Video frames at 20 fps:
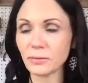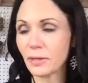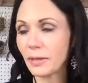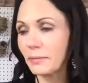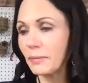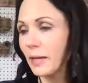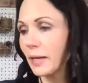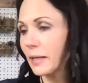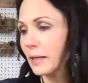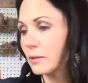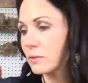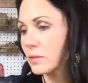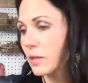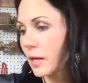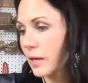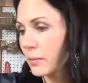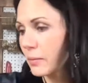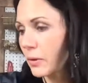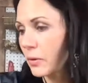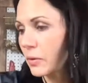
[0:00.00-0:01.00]
I'm not going to
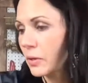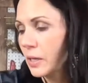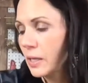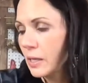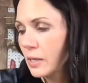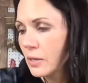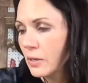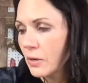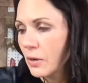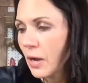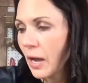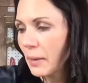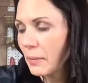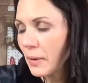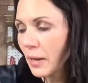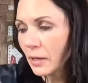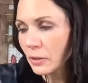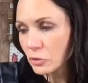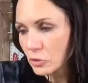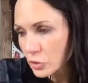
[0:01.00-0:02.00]
talk about, I'm
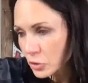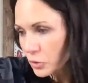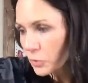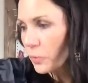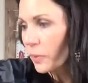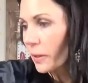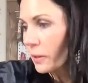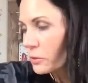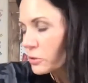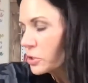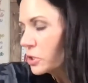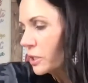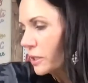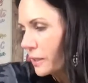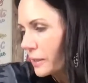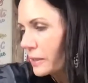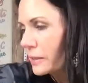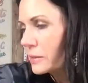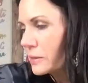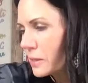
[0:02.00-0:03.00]
not sure where she
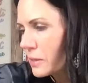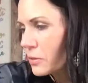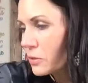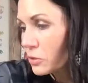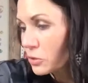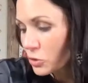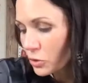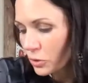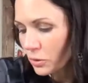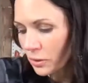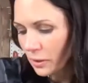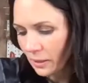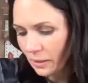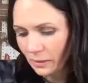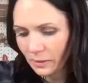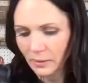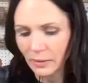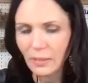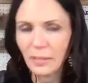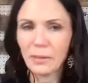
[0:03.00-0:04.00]
is in the journey,